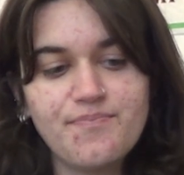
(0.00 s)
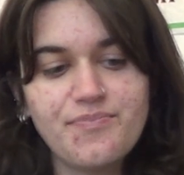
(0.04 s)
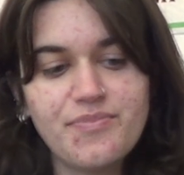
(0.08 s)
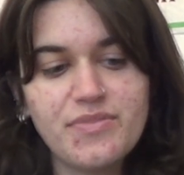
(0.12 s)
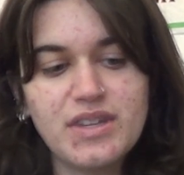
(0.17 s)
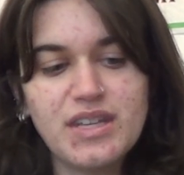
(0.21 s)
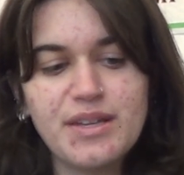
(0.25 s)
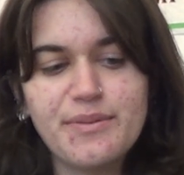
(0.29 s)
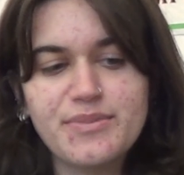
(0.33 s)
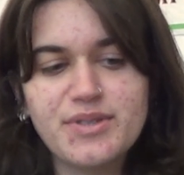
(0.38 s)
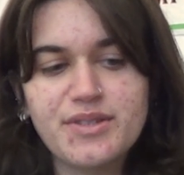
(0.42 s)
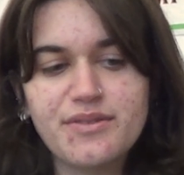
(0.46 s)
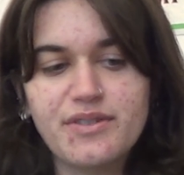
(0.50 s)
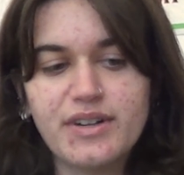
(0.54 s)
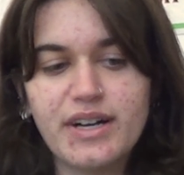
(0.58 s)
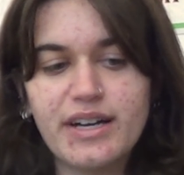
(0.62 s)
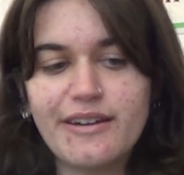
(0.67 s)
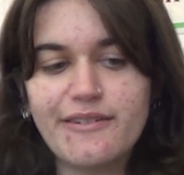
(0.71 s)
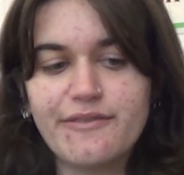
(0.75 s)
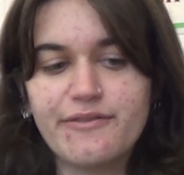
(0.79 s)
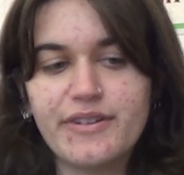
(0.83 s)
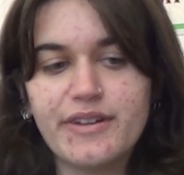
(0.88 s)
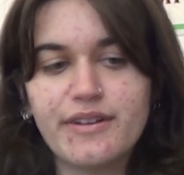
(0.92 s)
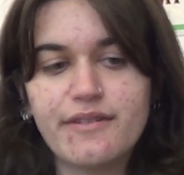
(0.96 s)
themes of kind
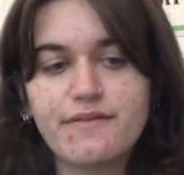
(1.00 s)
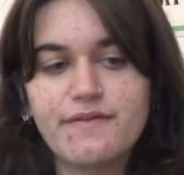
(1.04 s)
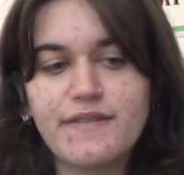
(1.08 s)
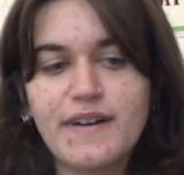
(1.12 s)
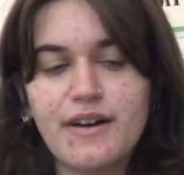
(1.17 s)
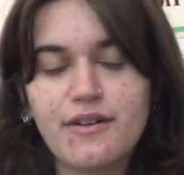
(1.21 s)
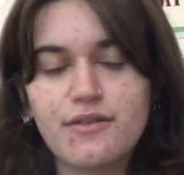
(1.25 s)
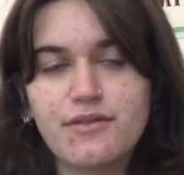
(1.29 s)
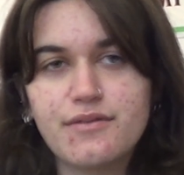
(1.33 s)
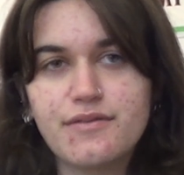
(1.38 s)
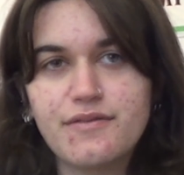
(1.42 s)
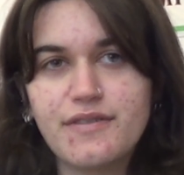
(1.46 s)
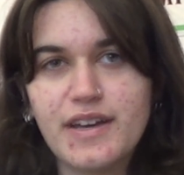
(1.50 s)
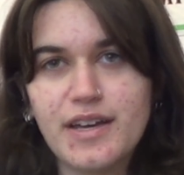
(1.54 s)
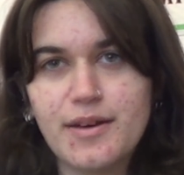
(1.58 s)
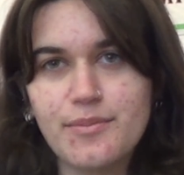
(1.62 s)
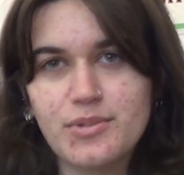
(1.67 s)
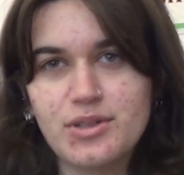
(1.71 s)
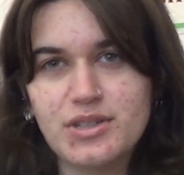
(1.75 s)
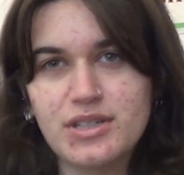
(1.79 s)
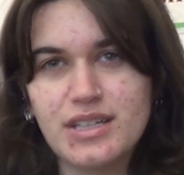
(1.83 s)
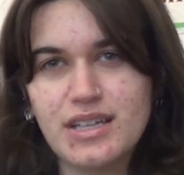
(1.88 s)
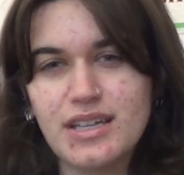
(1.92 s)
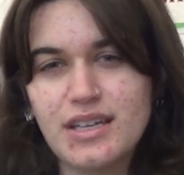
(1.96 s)
of like found
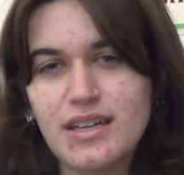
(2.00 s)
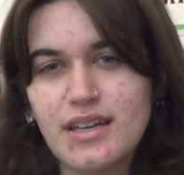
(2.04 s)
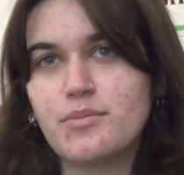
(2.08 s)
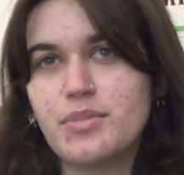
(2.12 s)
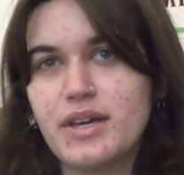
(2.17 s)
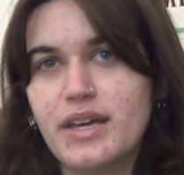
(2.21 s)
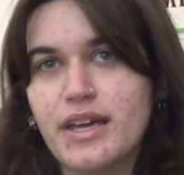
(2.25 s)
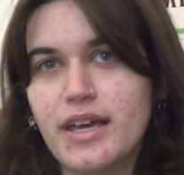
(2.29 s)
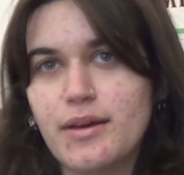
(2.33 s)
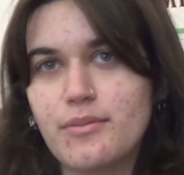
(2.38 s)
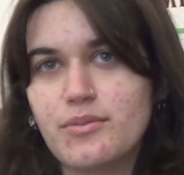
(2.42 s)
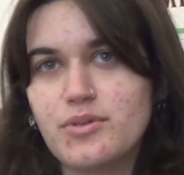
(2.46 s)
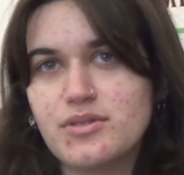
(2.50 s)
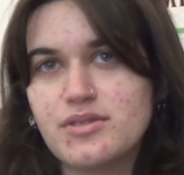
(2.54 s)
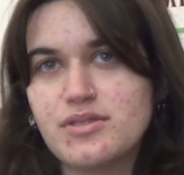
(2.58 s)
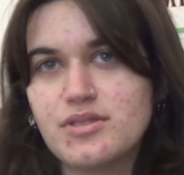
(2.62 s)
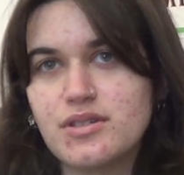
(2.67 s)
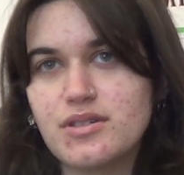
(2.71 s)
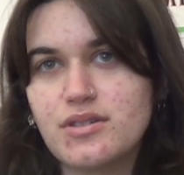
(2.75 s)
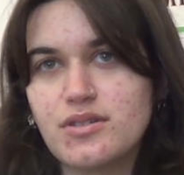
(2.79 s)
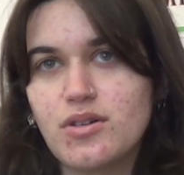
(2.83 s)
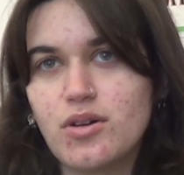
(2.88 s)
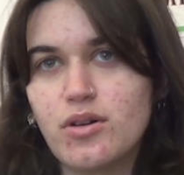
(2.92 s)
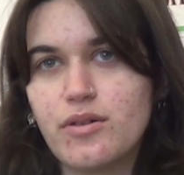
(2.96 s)
family, being able
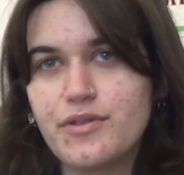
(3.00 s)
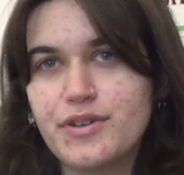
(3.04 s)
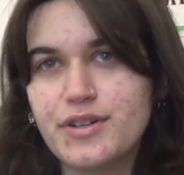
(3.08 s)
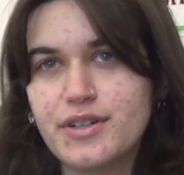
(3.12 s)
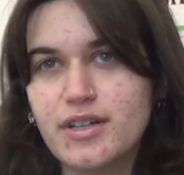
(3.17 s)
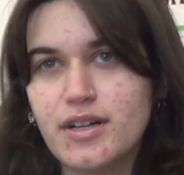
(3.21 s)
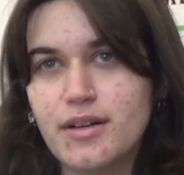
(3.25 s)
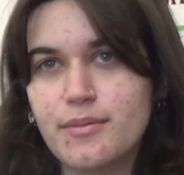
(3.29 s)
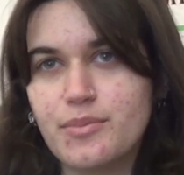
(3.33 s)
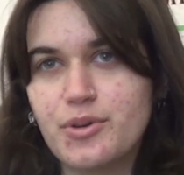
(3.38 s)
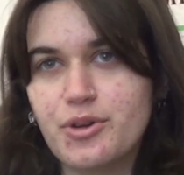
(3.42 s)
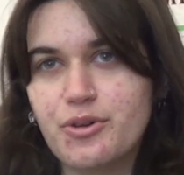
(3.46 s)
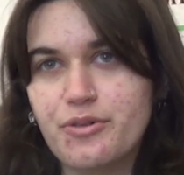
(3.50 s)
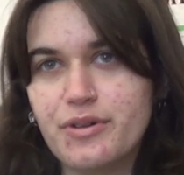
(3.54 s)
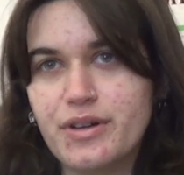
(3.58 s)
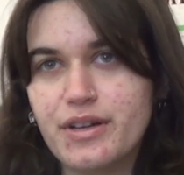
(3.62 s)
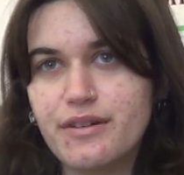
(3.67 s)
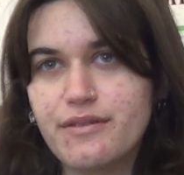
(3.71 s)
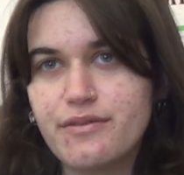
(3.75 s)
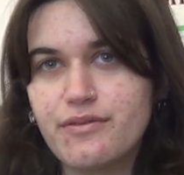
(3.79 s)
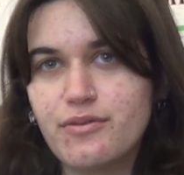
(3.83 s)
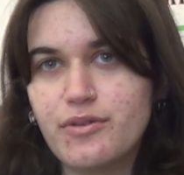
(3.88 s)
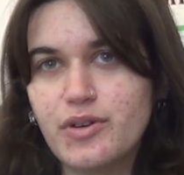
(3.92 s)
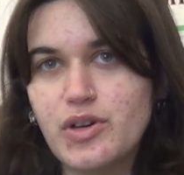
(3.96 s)
to overcome
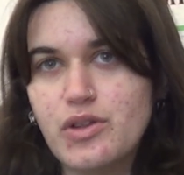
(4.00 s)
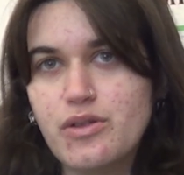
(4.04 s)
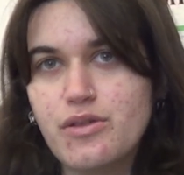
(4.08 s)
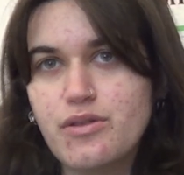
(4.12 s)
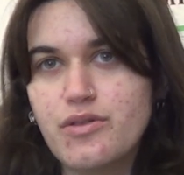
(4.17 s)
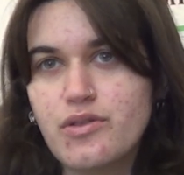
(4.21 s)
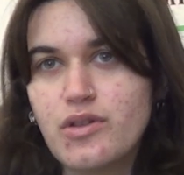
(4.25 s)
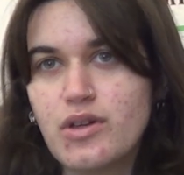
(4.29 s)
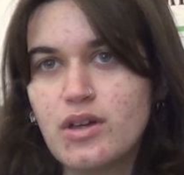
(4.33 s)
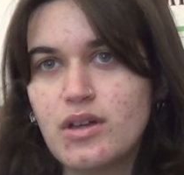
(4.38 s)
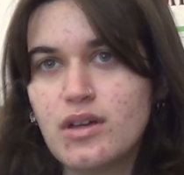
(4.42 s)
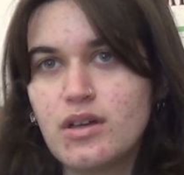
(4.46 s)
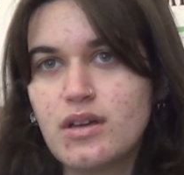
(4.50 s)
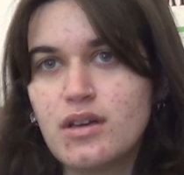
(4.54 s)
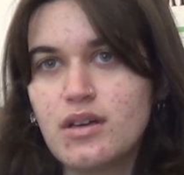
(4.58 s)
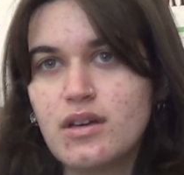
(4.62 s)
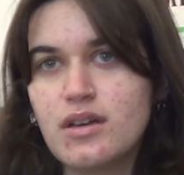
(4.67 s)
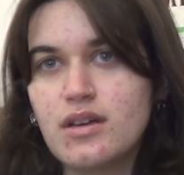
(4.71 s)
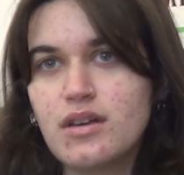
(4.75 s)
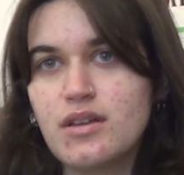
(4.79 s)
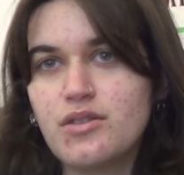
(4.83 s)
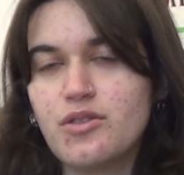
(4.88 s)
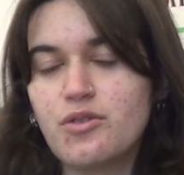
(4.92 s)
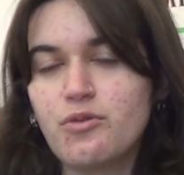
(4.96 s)
grief with
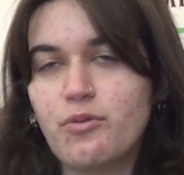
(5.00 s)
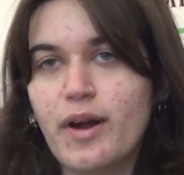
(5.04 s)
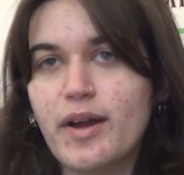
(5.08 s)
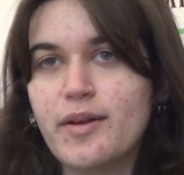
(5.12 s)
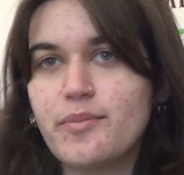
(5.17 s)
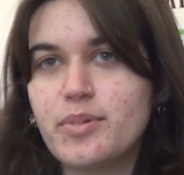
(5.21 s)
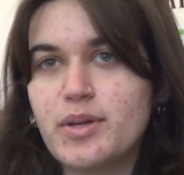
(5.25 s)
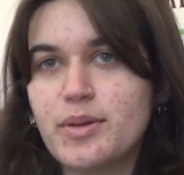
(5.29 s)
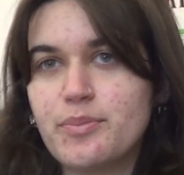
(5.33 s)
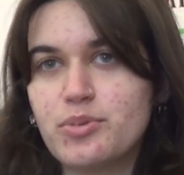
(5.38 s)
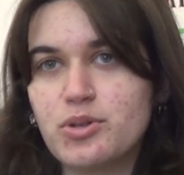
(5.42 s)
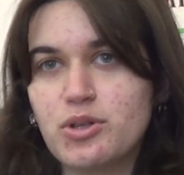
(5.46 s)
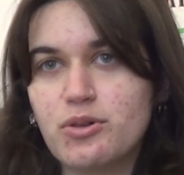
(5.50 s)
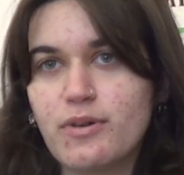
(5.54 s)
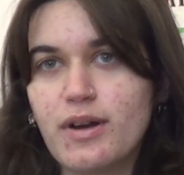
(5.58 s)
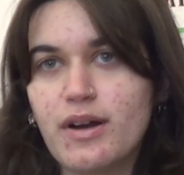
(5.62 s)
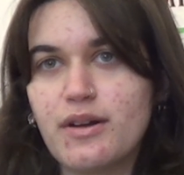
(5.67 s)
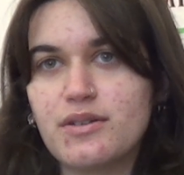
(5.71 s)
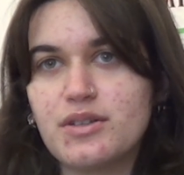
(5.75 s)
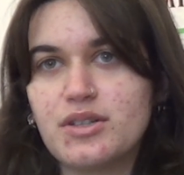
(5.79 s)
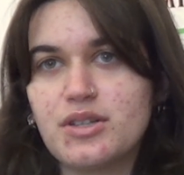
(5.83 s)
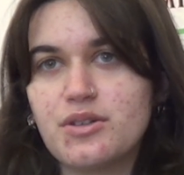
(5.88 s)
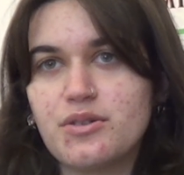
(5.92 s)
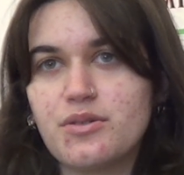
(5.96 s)
the right people
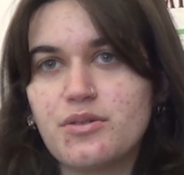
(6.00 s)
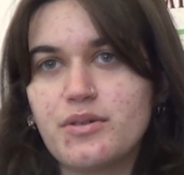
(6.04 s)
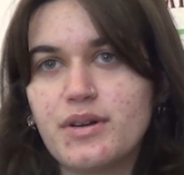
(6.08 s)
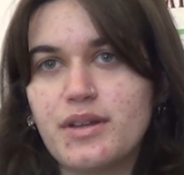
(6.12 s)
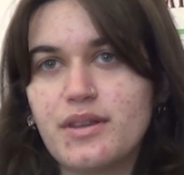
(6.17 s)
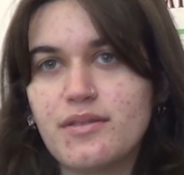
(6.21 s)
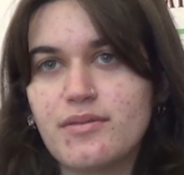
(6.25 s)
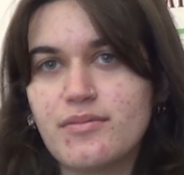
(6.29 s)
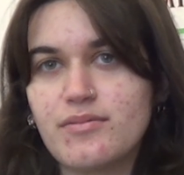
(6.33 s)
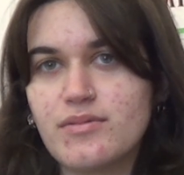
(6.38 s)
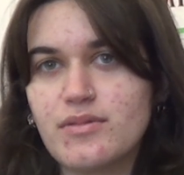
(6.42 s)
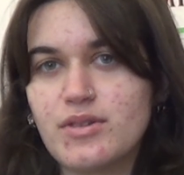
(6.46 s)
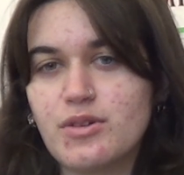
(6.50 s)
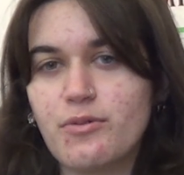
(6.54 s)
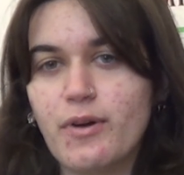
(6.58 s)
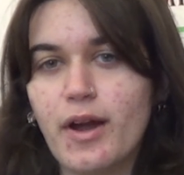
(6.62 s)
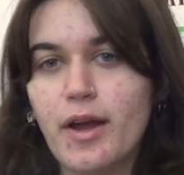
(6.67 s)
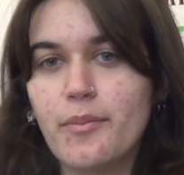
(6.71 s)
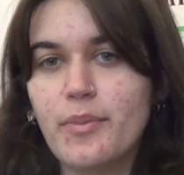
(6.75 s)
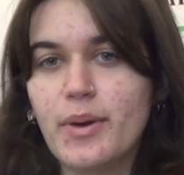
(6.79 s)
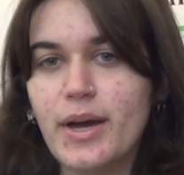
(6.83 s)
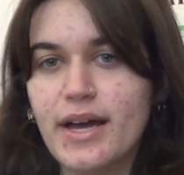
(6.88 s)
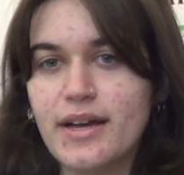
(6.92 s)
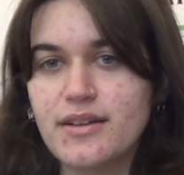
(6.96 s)
around you and the right
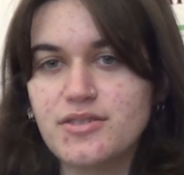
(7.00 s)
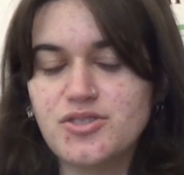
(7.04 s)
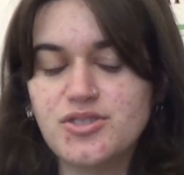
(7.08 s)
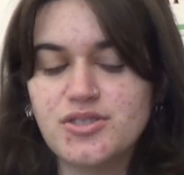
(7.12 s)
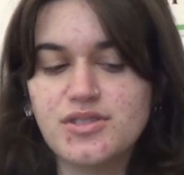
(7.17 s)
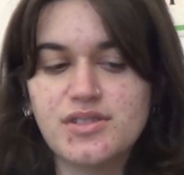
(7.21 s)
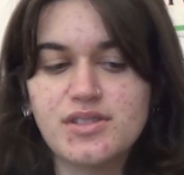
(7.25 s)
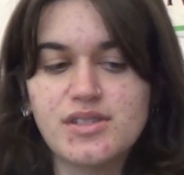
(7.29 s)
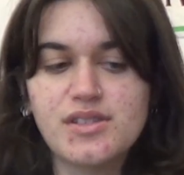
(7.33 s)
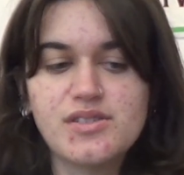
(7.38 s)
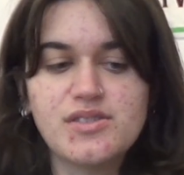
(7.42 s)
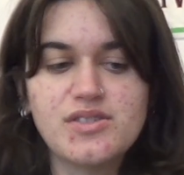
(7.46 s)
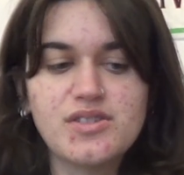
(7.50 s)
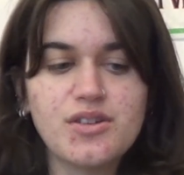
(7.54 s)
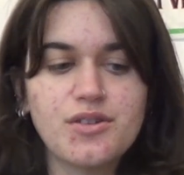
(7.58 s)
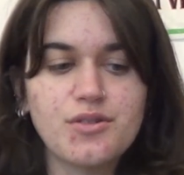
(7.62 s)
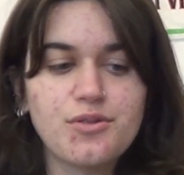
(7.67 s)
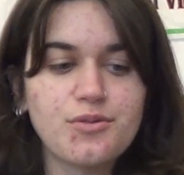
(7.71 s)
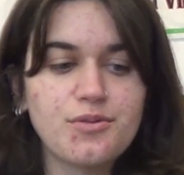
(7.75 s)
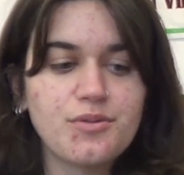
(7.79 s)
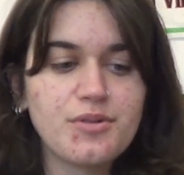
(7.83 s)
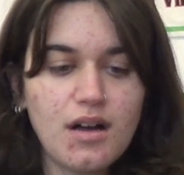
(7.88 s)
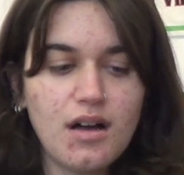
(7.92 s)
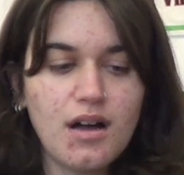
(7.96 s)
passions. And
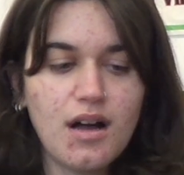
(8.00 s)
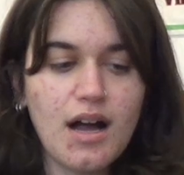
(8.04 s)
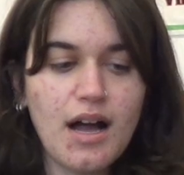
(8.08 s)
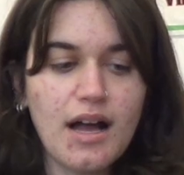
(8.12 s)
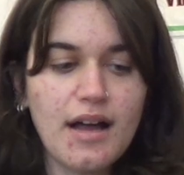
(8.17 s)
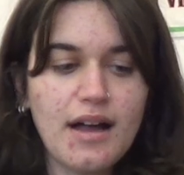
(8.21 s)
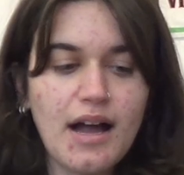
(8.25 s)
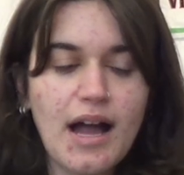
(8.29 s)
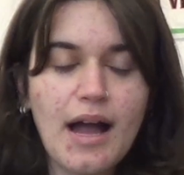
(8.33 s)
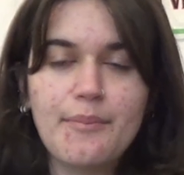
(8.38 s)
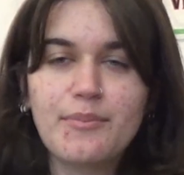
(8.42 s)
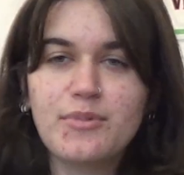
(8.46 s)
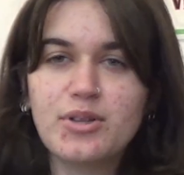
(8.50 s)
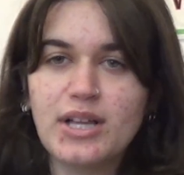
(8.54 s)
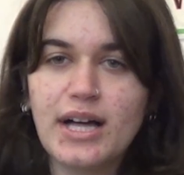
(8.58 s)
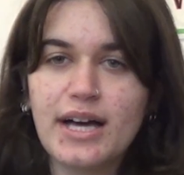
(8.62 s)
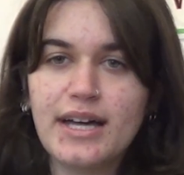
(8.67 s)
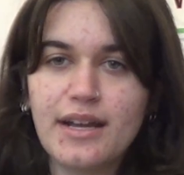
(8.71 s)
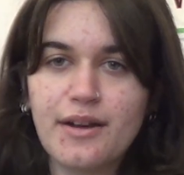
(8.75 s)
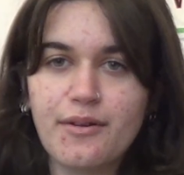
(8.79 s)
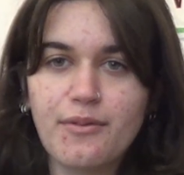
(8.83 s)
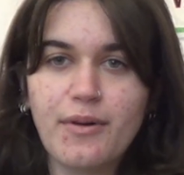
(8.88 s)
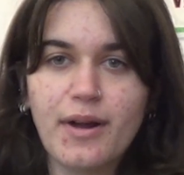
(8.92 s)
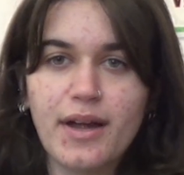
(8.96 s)
so I'm glad
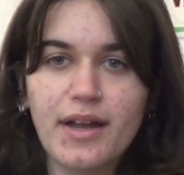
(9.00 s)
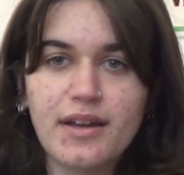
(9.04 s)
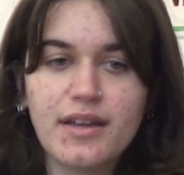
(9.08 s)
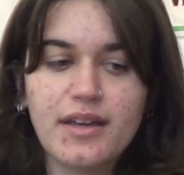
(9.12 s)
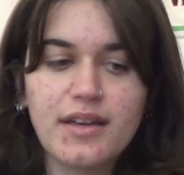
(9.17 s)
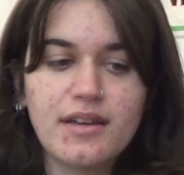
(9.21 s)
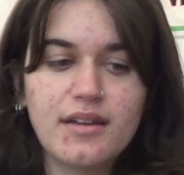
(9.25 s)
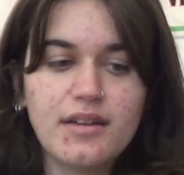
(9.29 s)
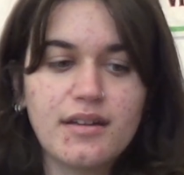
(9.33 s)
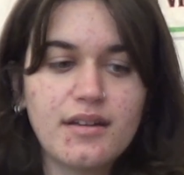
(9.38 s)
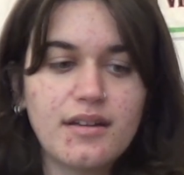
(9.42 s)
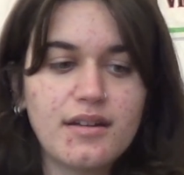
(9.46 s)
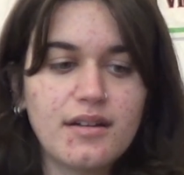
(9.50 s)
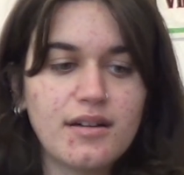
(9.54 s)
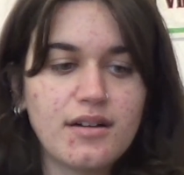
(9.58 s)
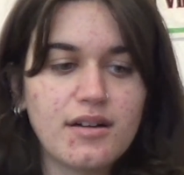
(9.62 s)
I read it.